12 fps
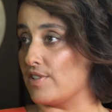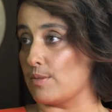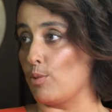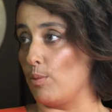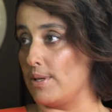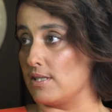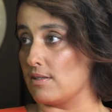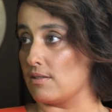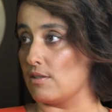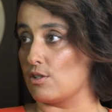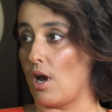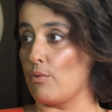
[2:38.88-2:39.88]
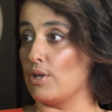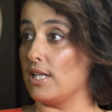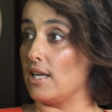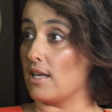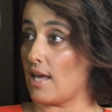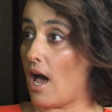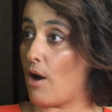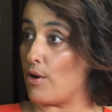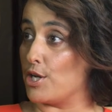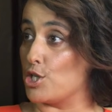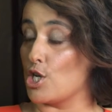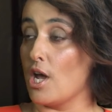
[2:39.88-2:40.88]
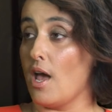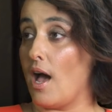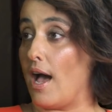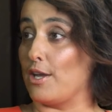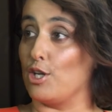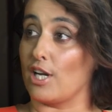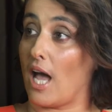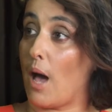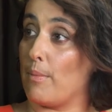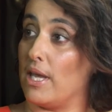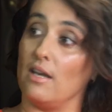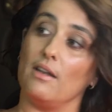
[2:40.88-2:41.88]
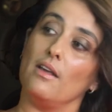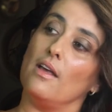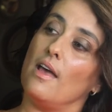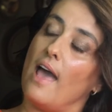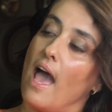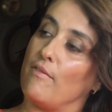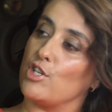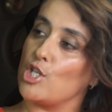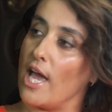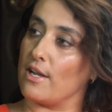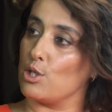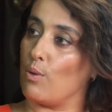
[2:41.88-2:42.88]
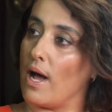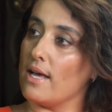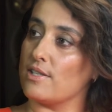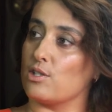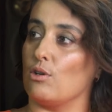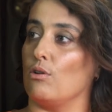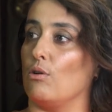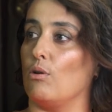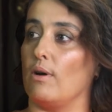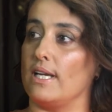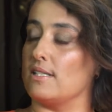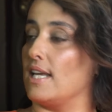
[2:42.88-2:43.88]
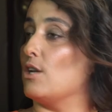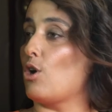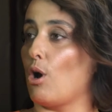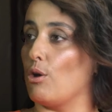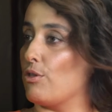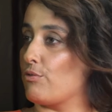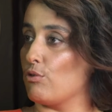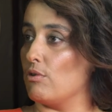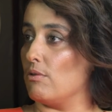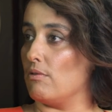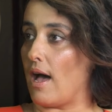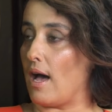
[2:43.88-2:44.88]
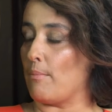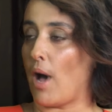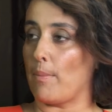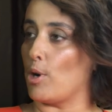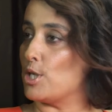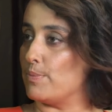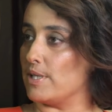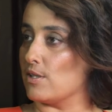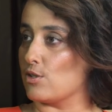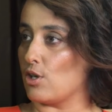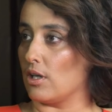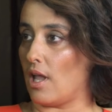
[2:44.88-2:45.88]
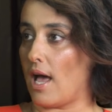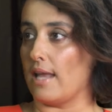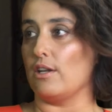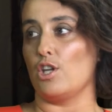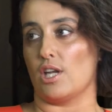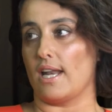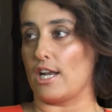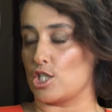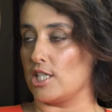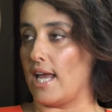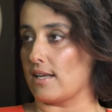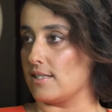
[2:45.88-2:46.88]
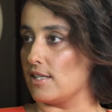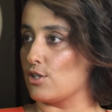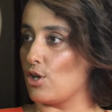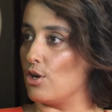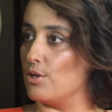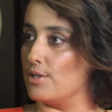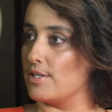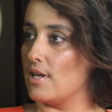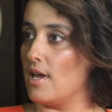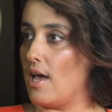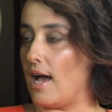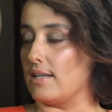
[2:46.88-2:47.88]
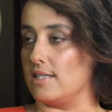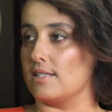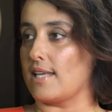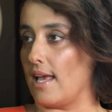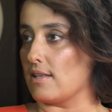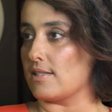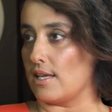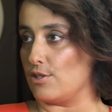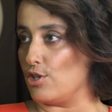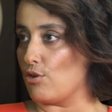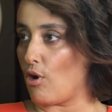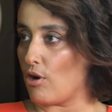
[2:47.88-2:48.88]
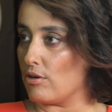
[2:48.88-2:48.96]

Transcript: for small businesses. So I really encourage you to come in, have a chat to us, or indeed go through My Post Business online, and you can actually access those discounts as you grow.